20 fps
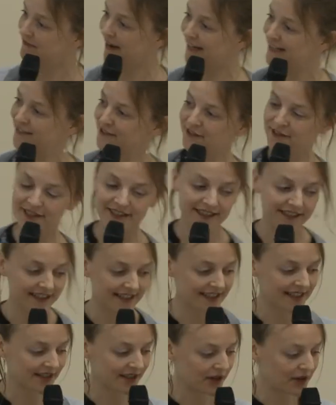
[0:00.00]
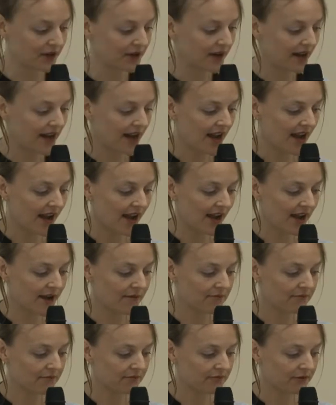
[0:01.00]
back to Göttingen. So,
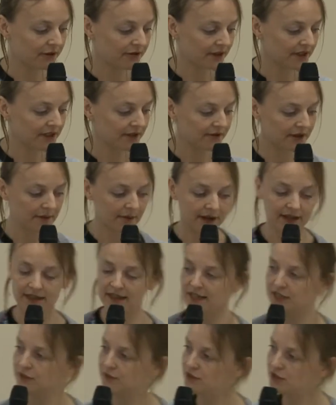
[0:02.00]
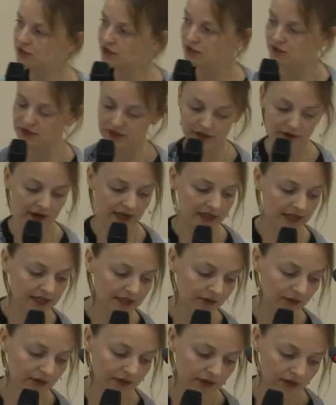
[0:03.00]
um, Professor Weber, I'd like to introduce you, and
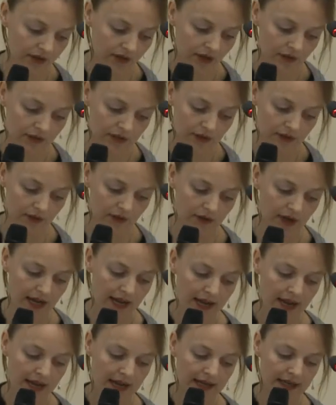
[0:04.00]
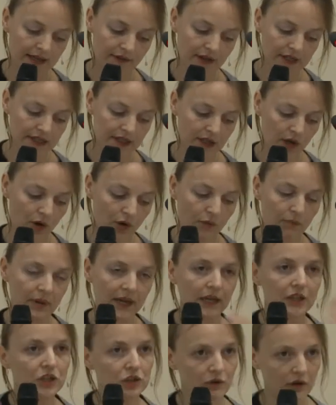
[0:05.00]
he's also going to give us the whole
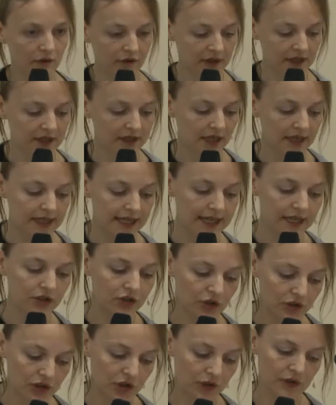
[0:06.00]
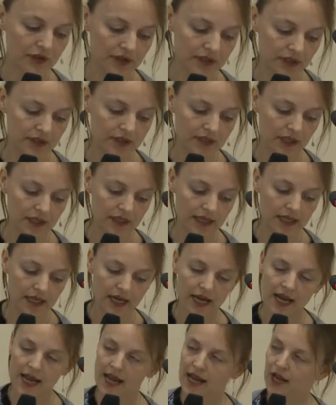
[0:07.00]
picture of the study, introduce the study,
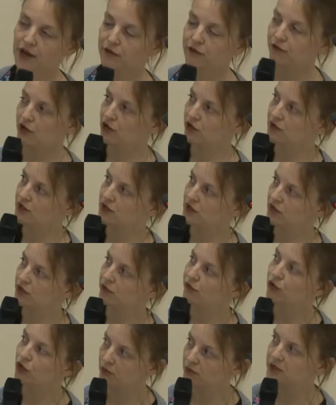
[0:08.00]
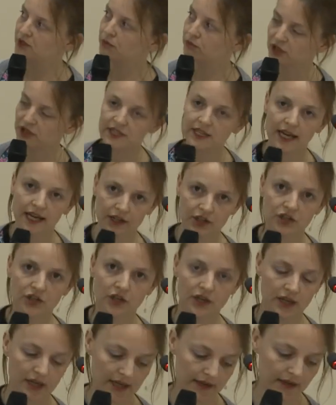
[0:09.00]
and focus on the forms of
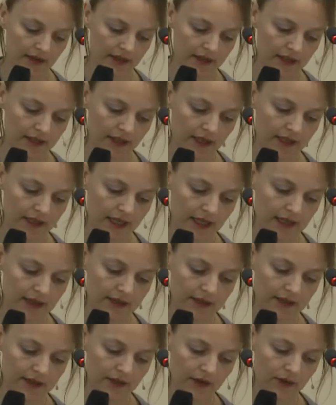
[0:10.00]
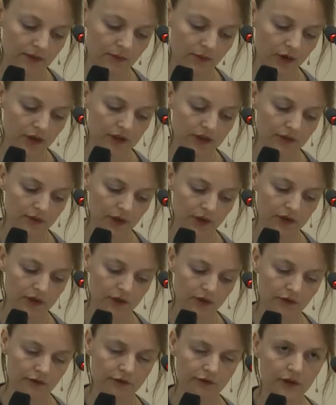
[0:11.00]
protection in the study. So, what, what
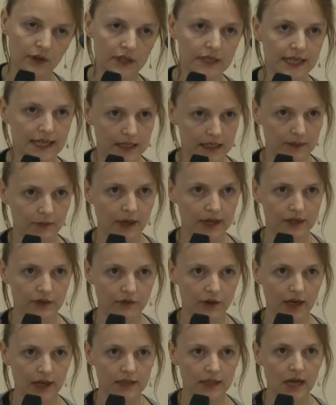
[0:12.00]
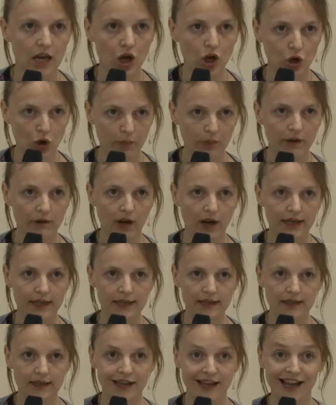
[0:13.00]
sort of database right, copyright,
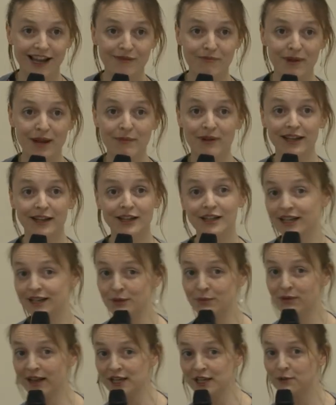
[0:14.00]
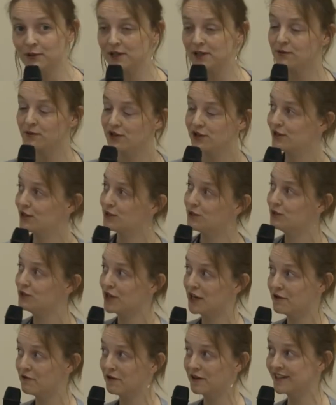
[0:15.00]
and, and maybe explain to us what the sui
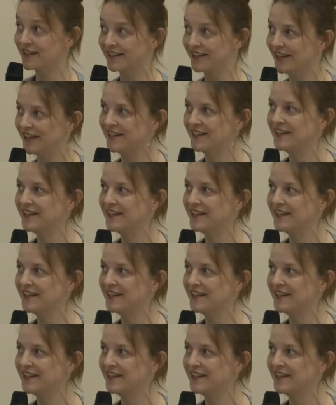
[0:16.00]
generis